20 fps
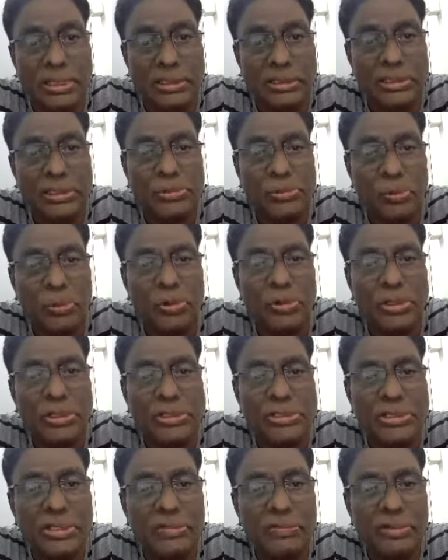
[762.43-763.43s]
These
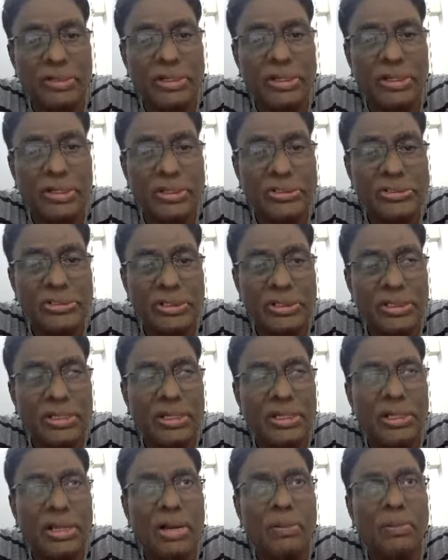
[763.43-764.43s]
proteins are very rich in
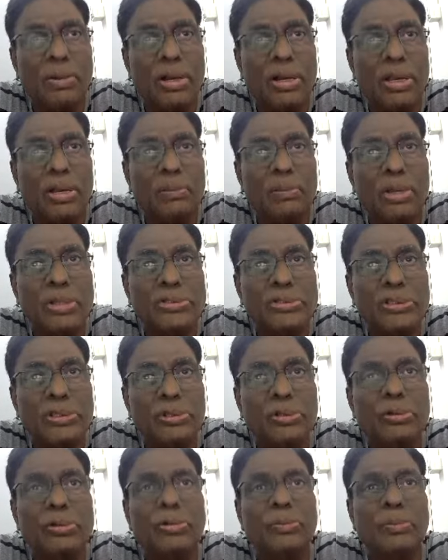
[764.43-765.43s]
that gamma
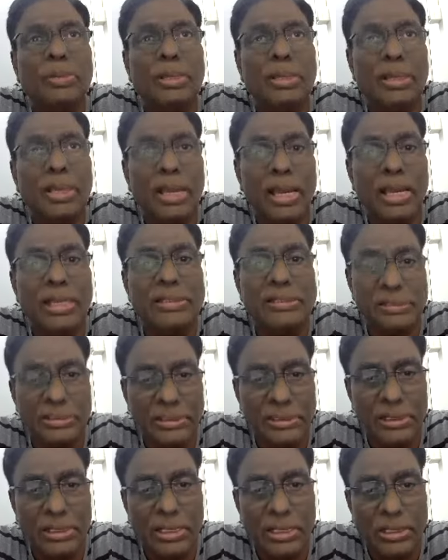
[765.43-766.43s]
carboxyglutamic acid.